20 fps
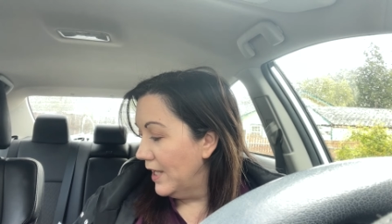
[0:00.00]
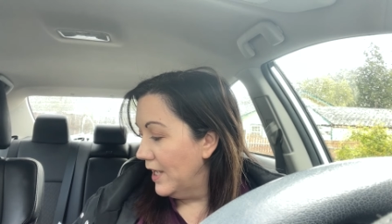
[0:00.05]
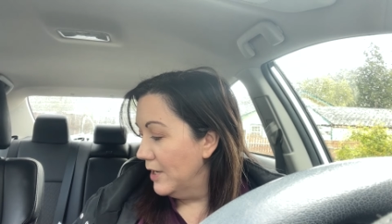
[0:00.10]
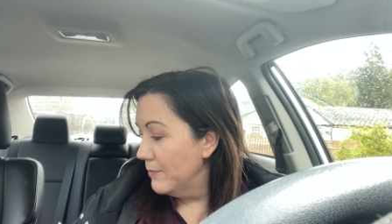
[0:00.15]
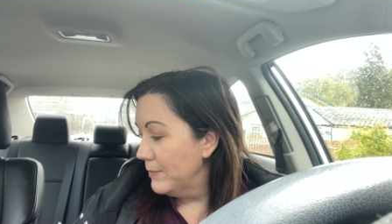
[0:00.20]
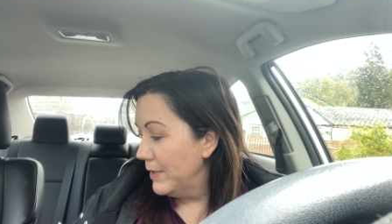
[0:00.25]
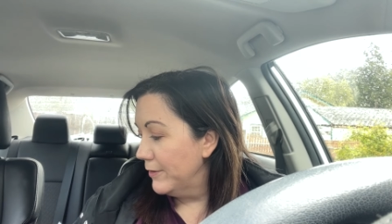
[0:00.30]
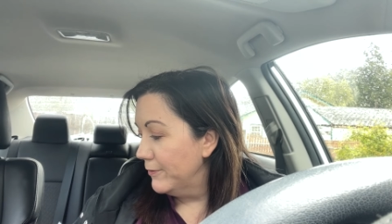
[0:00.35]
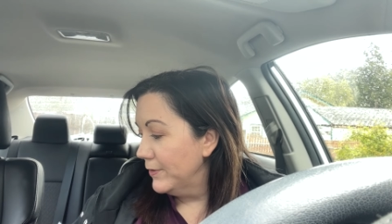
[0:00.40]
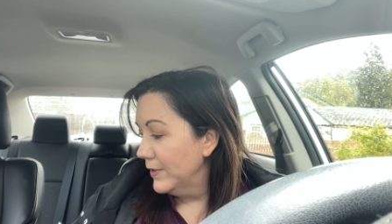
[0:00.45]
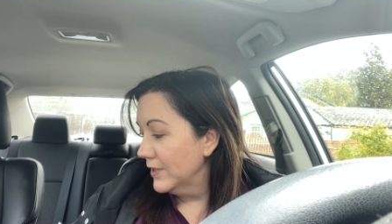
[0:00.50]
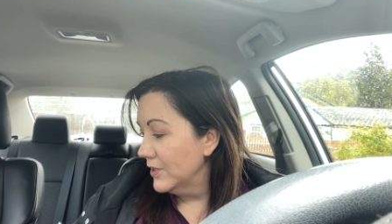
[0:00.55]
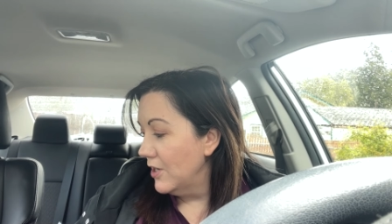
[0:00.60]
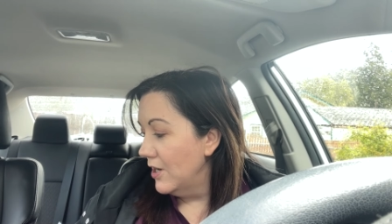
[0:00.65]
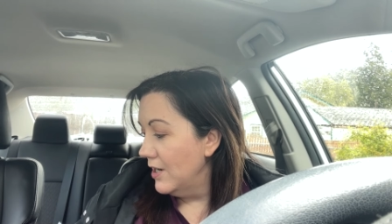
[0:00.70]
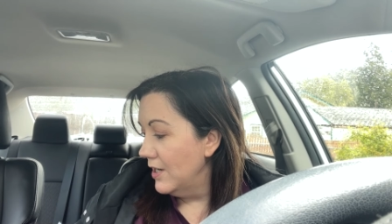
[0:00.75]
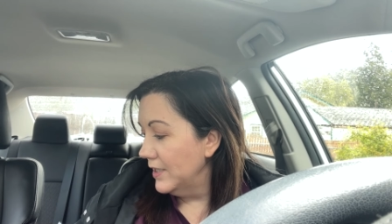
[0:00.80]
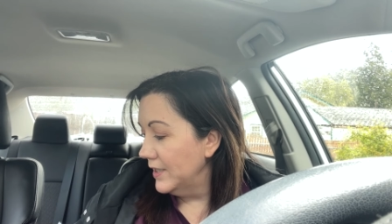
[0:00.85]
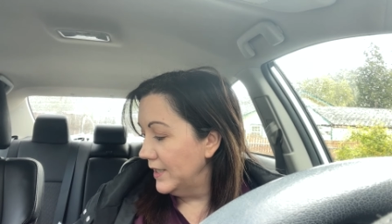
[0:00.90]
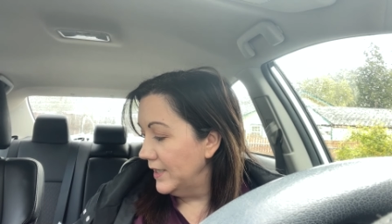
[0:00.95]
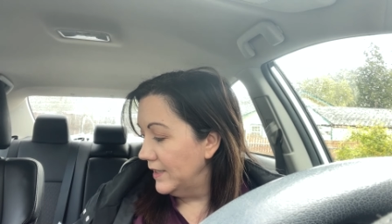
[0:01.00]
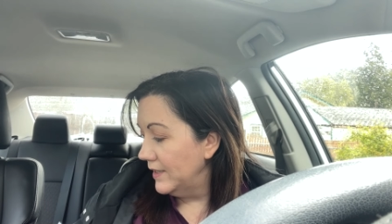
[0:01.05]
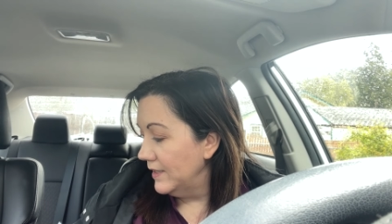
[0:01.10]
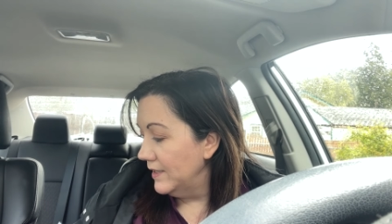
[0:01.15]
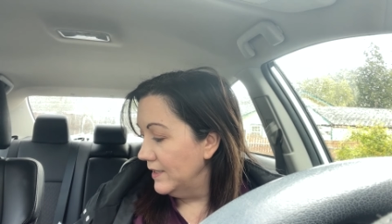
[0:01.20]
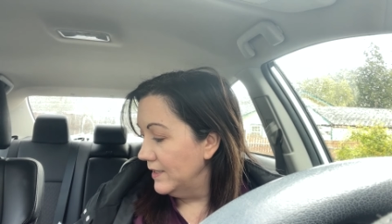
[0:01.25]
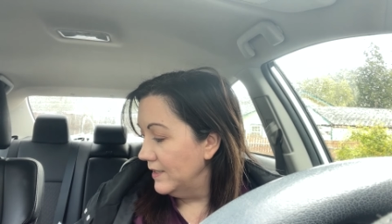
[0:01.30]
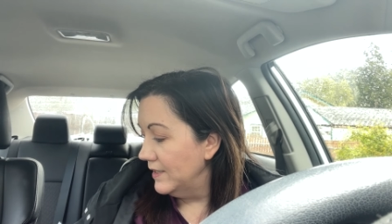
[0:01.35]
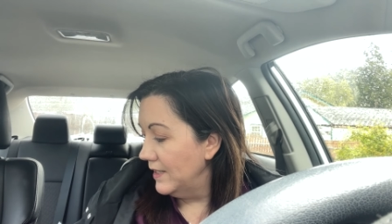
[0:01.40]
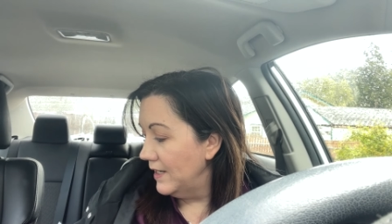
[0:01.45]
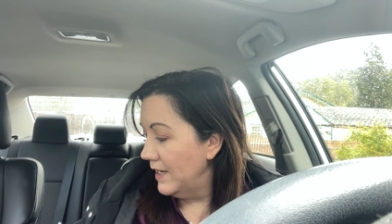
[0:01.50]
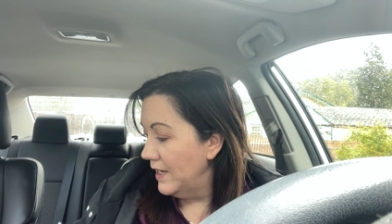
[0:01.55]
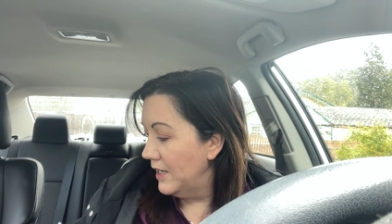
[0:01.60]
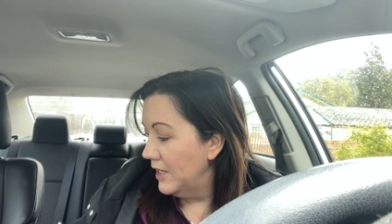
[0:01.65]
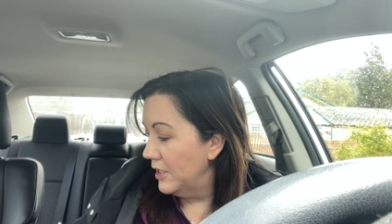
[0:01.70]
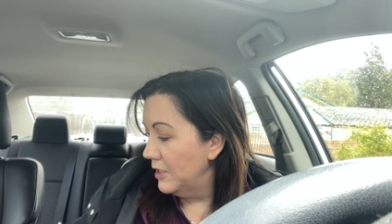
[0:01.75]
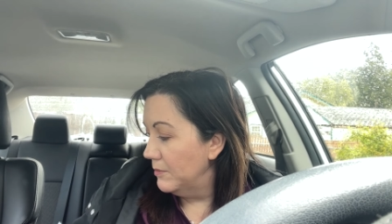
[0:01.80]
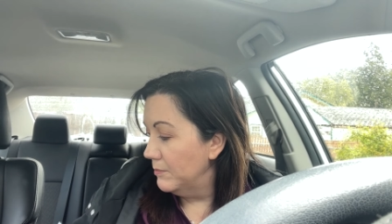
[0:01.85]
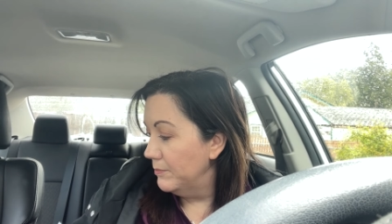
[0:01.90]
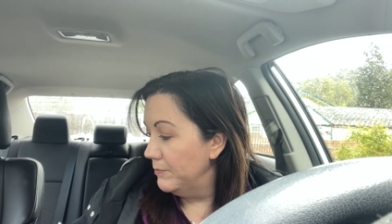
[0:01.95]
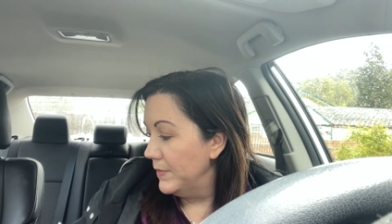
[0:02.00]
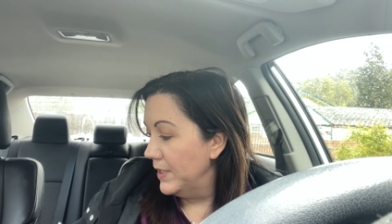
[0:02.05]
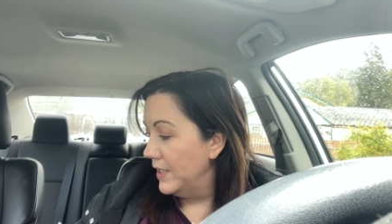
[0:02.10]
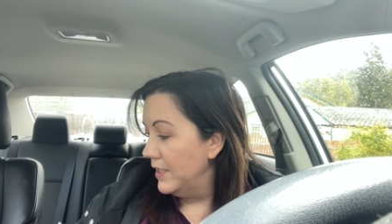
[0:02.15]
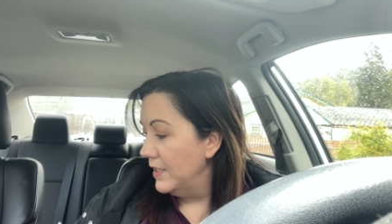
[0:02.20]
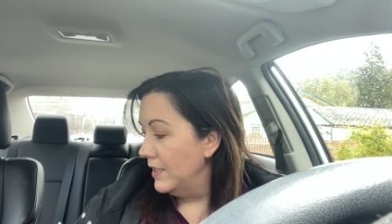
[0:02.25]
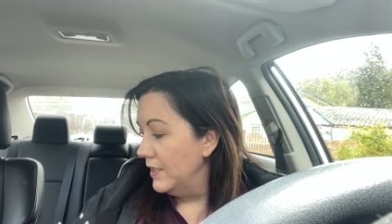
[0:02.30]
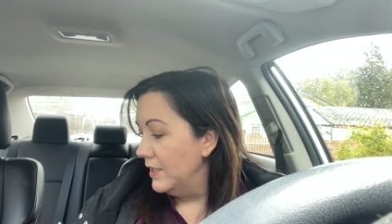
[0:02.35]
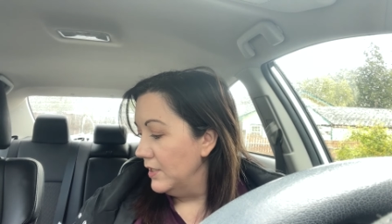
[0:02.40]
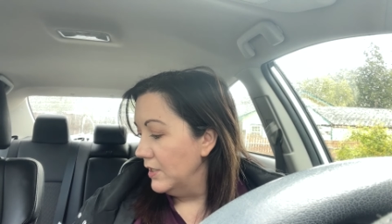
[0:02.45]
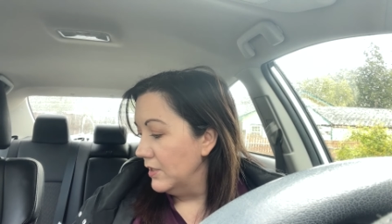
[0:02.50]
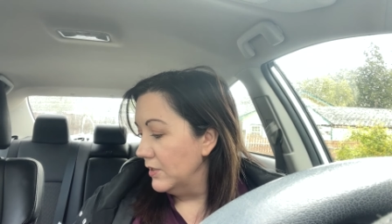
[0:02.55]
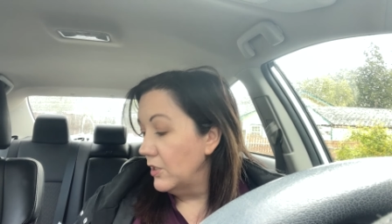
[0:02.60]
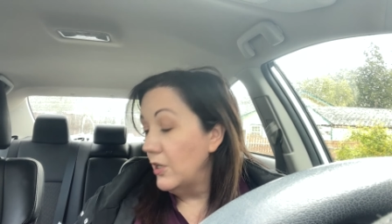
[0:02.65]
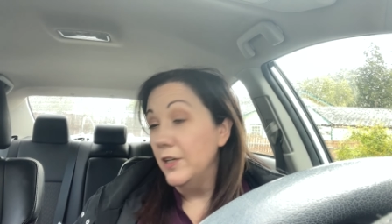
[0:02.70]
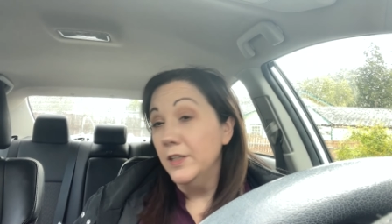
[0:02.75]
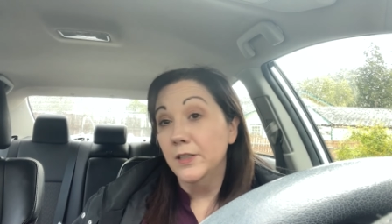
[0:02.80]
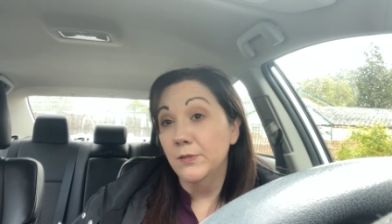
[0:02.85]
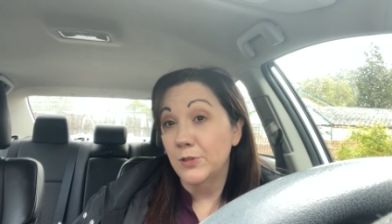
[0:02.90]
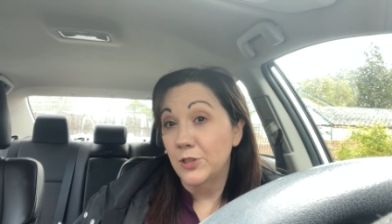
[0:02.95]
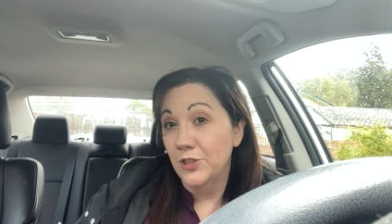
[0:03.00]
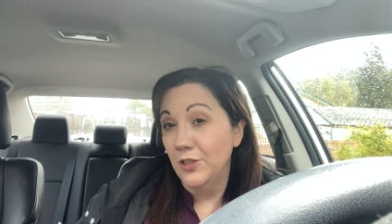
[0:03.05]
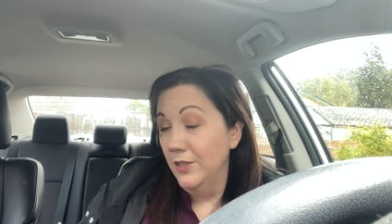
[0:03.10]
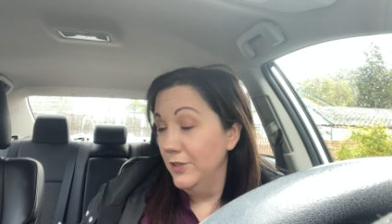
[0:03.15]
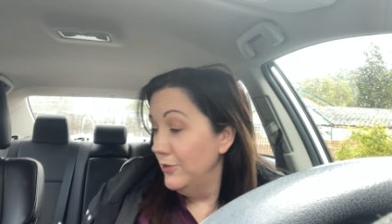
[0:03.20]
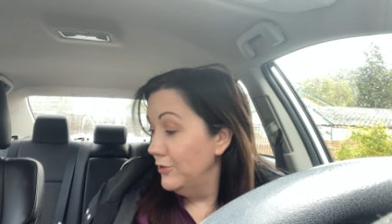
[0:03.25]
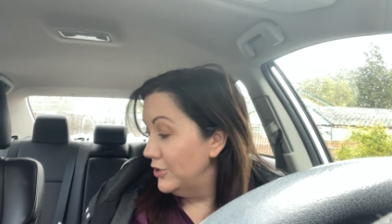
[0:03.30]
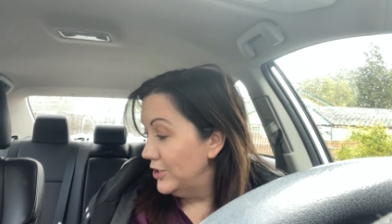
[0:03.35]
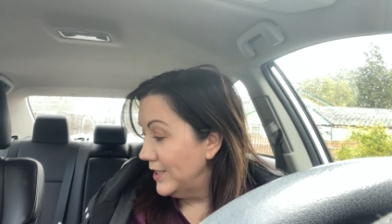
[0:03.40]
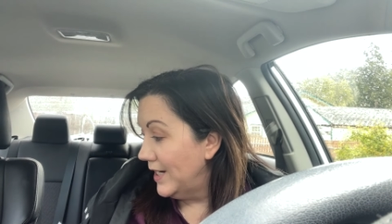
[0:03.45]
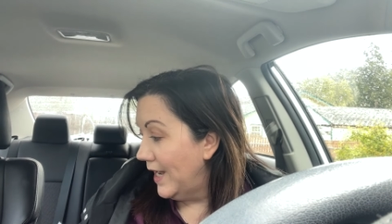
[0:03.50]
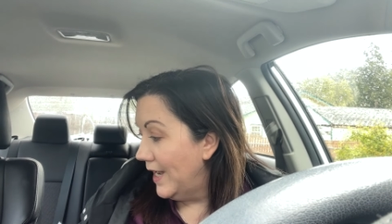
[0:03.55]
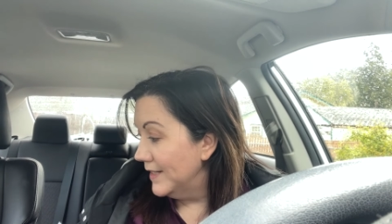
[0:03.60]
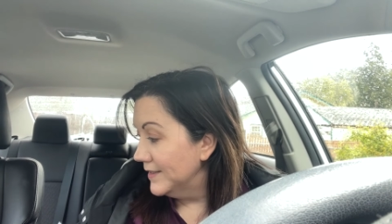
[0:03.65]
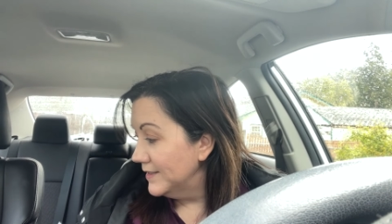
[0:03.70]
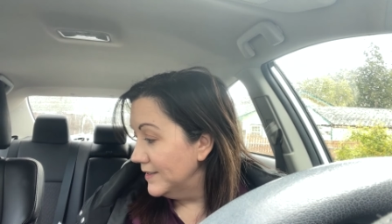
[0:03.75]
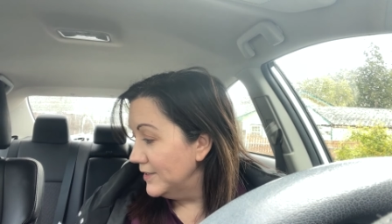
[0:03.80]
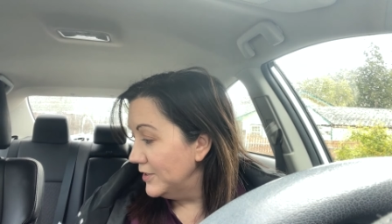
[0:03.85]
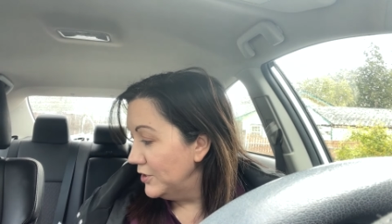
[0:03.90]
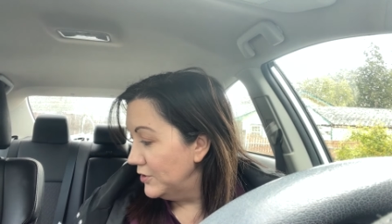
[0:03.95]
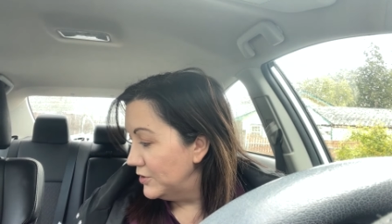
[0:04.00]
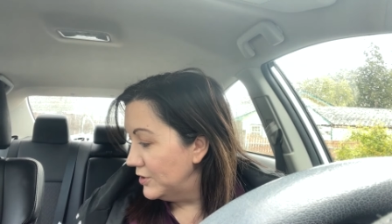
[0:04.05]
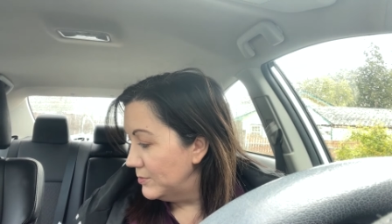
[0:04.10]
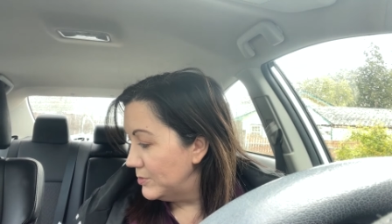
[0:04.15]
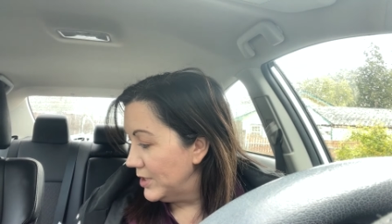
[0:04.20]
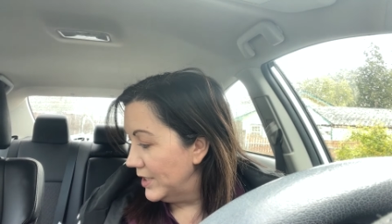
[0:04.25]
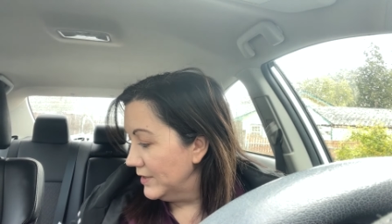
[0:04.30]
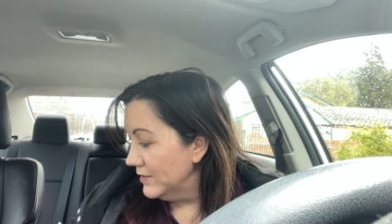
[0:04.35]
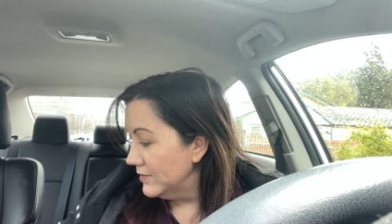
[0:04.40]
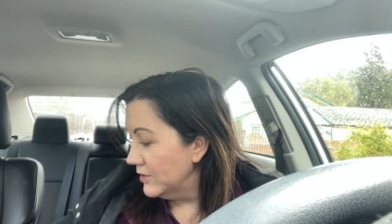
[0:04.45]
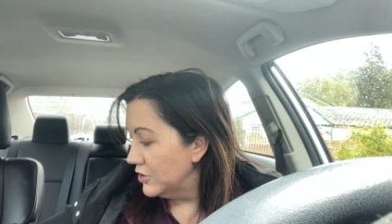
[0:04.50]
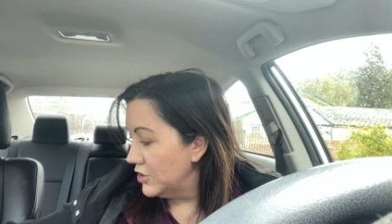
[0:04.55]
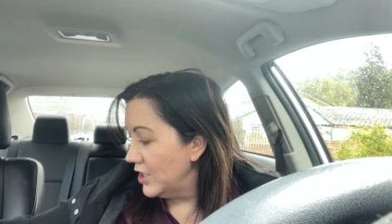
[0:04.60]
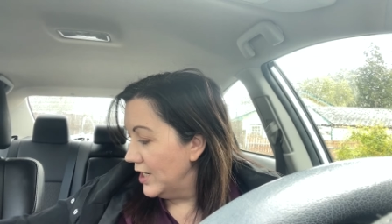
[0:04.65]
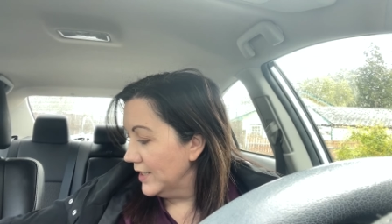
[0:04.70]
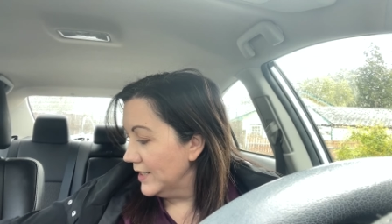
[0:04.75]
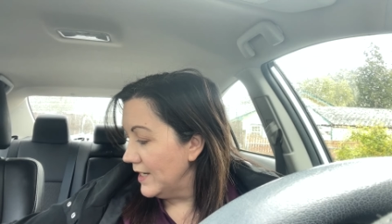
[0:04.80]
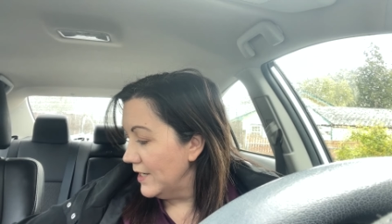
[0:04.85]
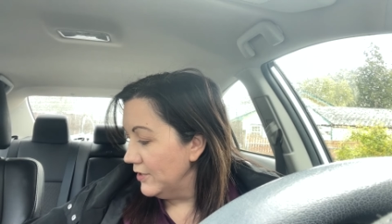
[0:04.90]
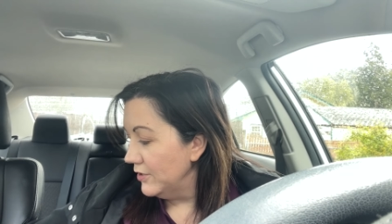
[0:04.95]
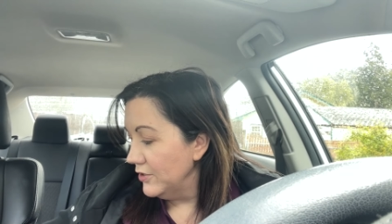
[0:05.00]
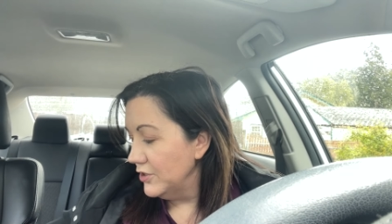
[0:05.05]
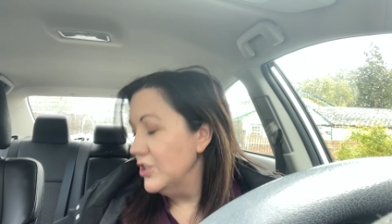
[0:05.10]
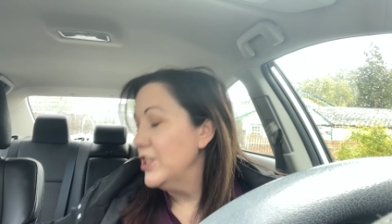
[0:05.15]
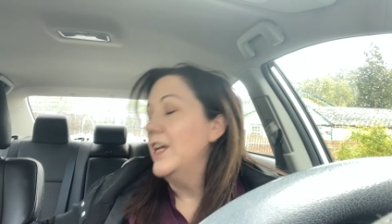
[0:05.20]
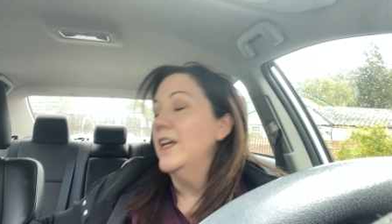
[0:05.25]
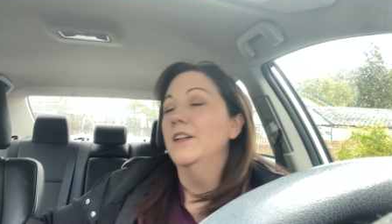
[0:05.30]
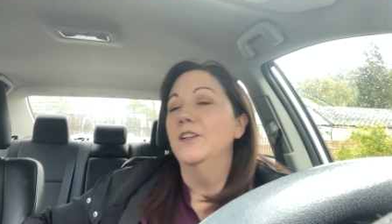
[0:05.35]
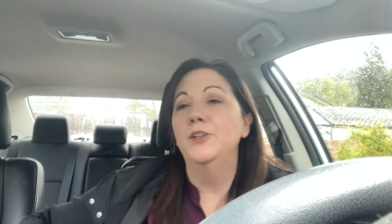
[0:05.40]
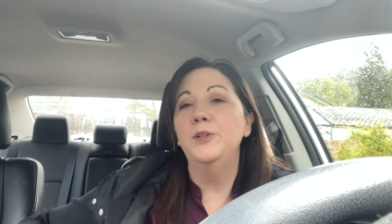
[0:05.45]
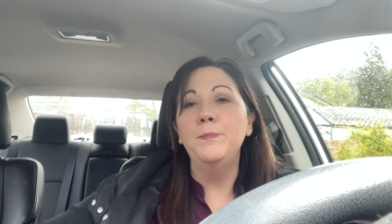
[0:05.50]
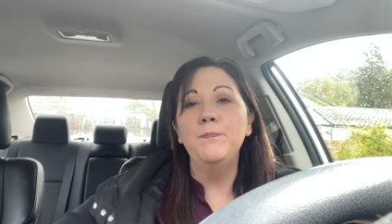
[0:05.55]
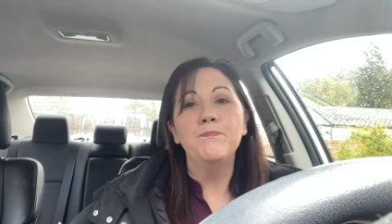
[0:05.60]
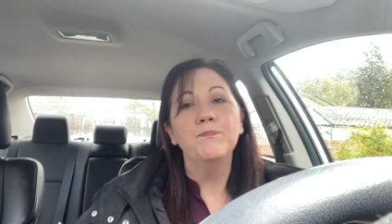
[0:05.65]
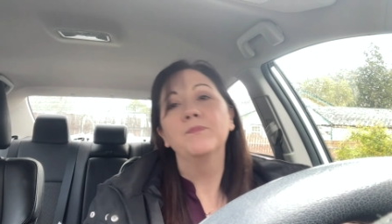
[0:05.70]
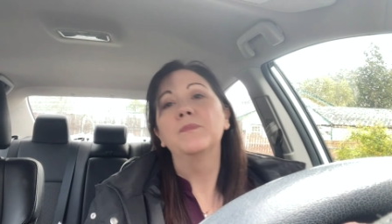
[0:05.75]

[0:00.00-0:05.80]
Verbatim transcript: Um, my friend Connie, um, Connie with Sean, who she has a YouTube channel, so check out her channel.